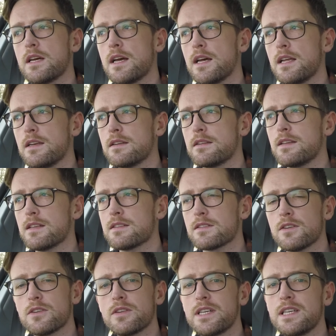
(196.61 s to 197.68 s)
and that's
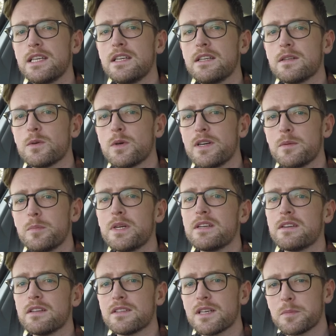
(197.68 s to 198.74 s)
already quite a bit
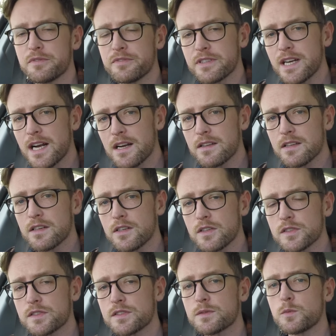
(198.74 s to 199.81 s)
on top of a car that
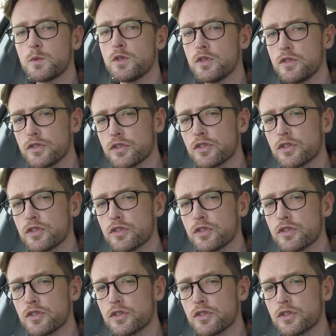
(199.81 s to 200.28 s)
costs 100